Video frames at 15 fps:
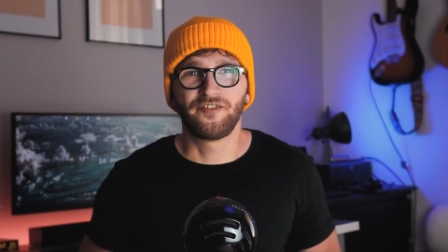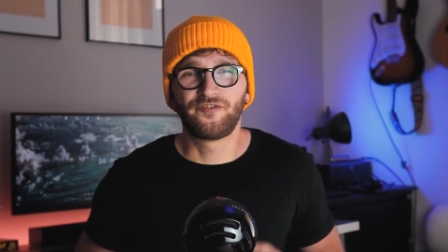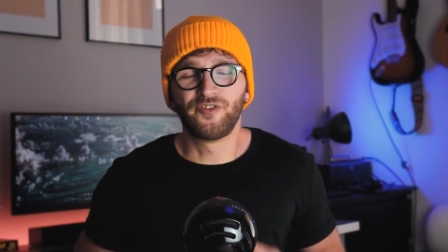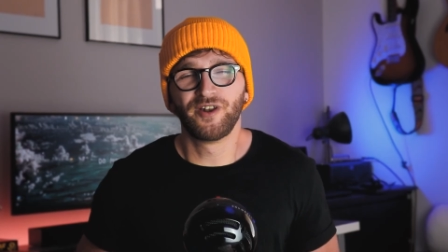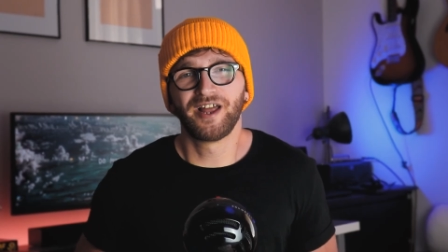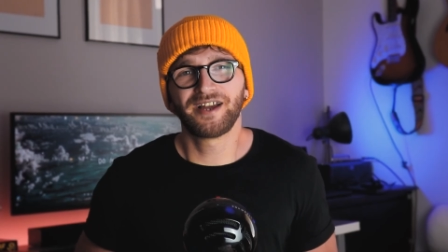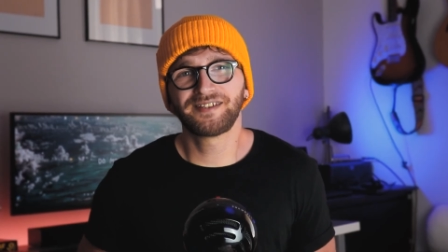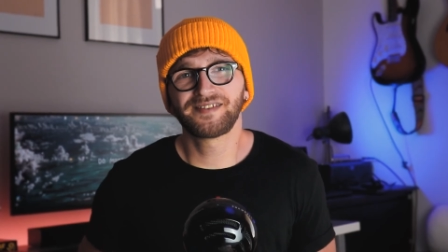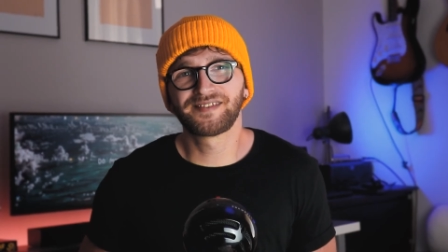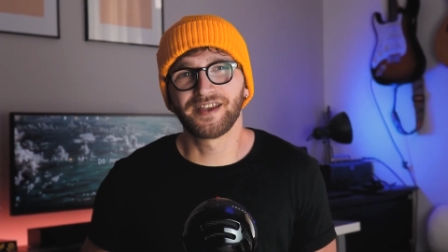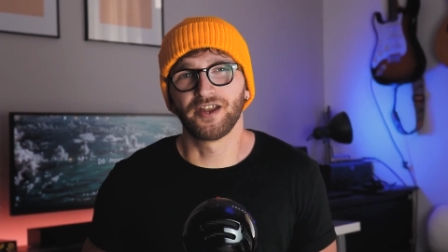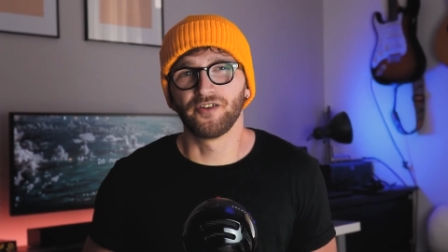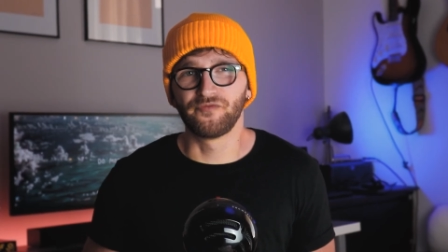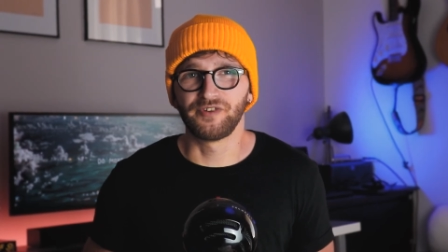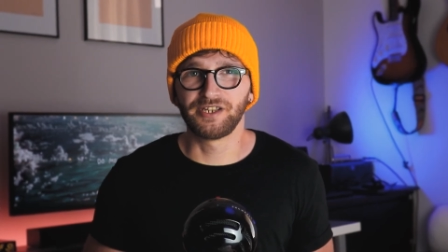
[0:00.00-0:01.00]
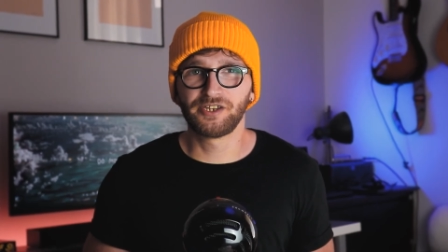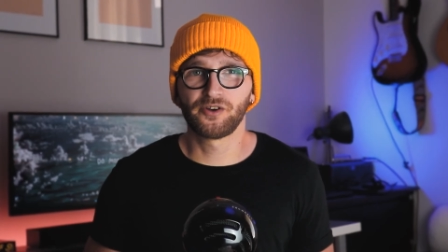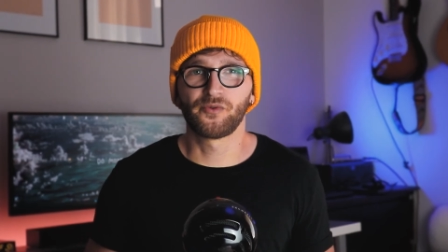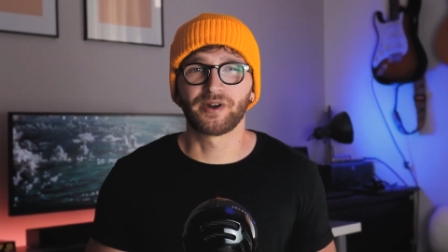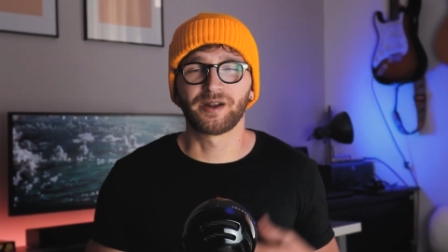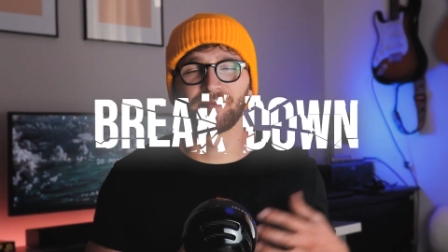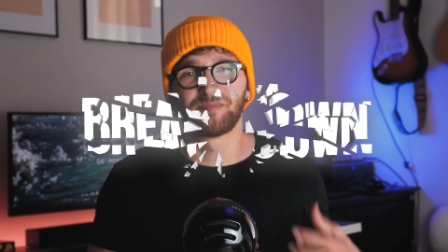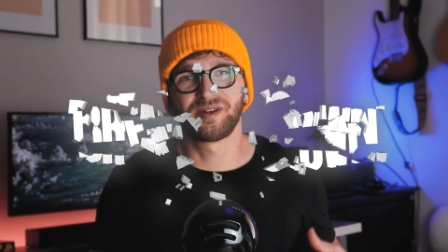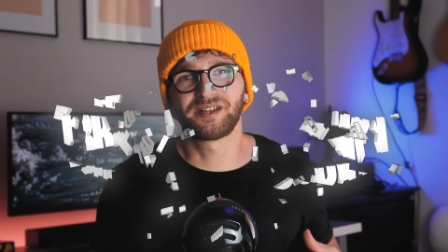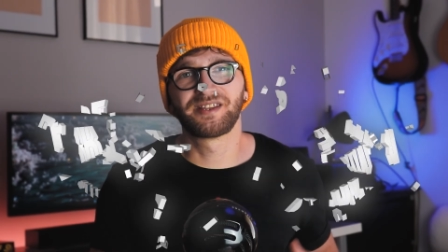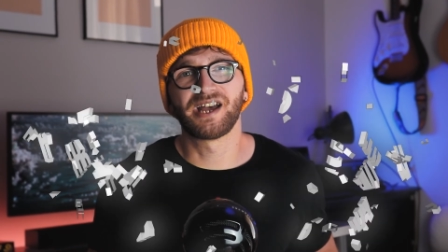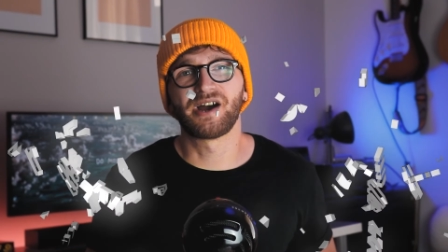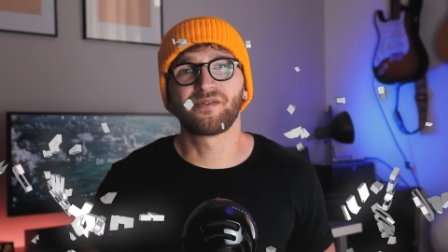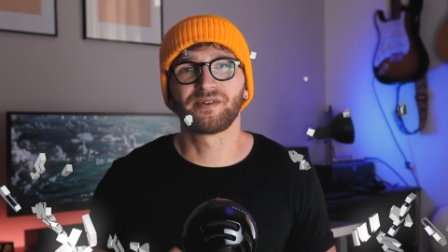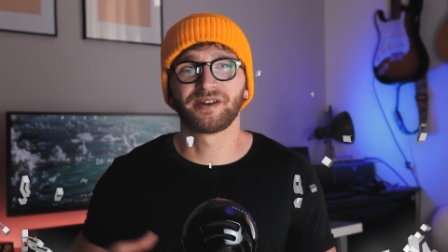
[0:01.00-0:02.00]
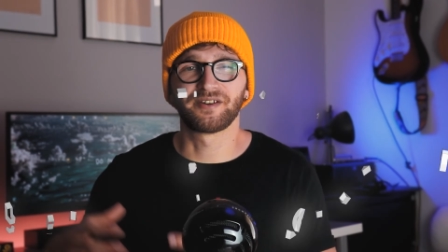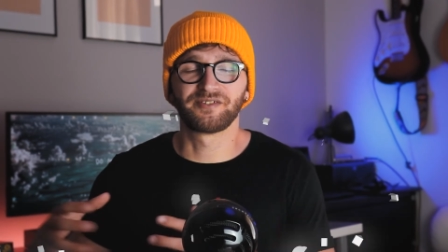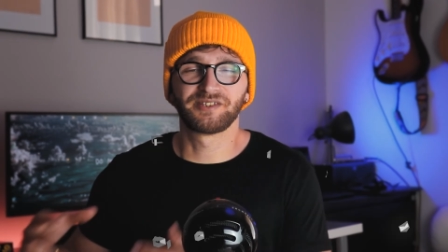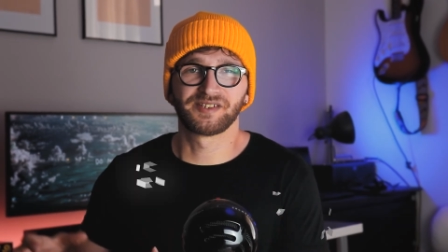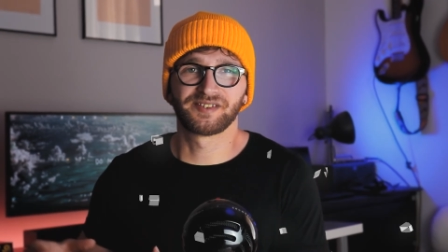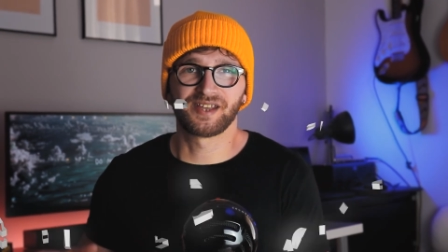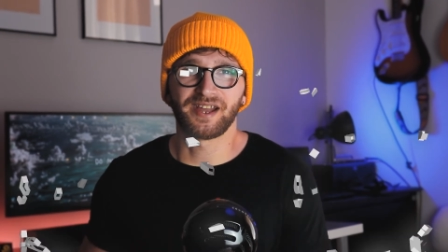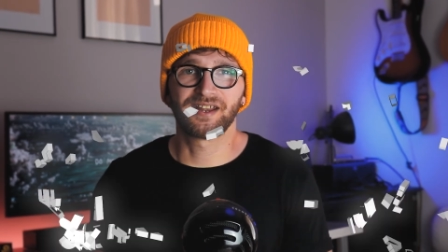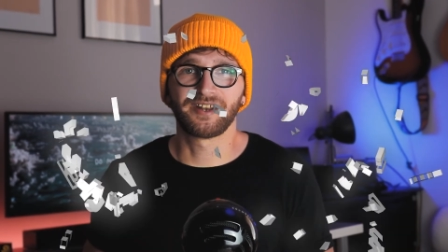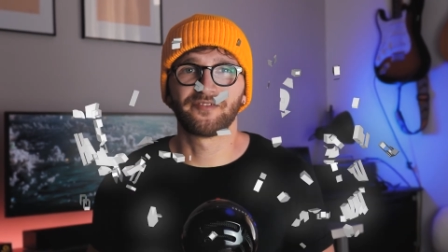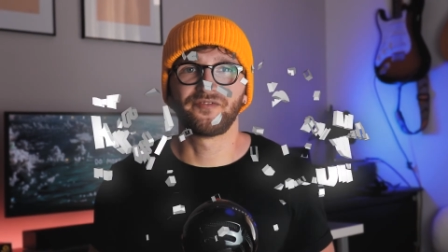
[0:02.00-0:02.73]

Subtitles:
If you like this kind of video where I break down and redesign a